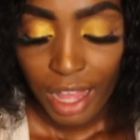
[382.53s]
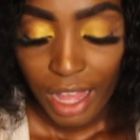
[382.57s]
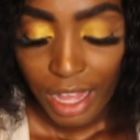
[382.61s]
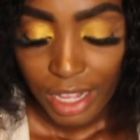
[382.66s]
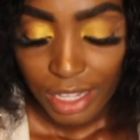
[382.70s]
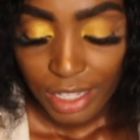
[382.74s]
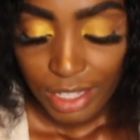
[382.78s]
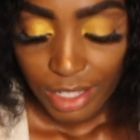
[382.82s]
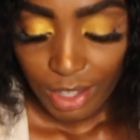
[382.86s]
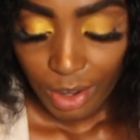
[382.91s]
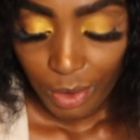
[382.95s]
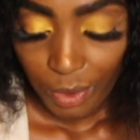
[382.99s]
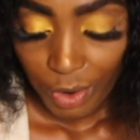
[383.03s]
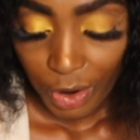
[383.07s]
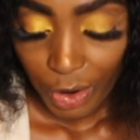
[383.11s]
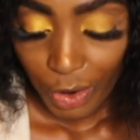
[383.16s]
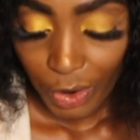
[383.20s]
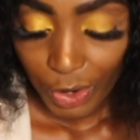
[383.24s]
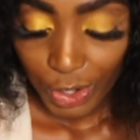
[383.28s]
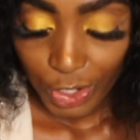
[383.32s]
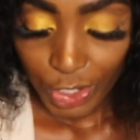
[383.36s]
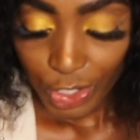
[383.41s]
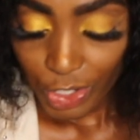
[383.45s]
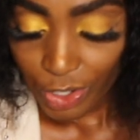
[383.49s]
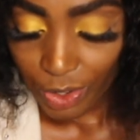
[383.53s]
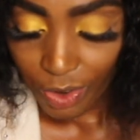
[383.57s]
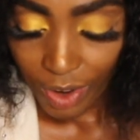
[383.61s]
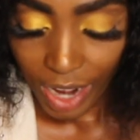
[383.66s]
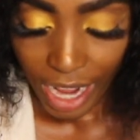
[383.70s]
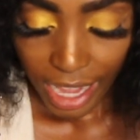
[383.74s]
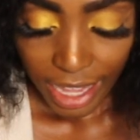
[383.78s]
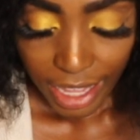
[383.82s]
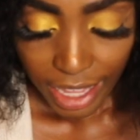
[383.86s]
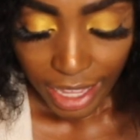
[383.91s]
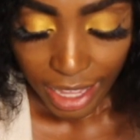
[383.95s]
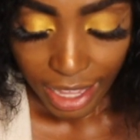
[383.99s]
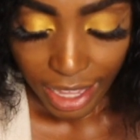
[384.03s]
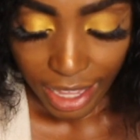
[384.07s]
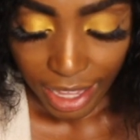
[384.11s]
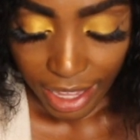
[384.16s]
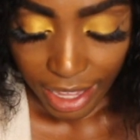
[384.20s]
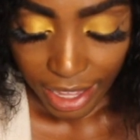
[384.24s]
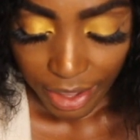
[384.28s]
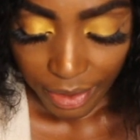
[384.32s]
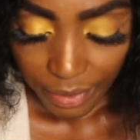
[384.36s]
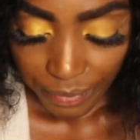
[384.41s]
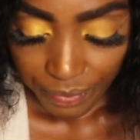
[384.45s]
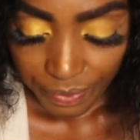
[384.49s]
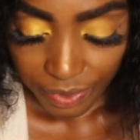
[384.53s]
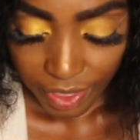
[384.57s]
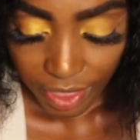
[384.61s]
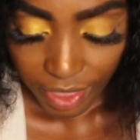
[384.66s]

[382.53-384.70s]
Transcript: So we're gonna try it.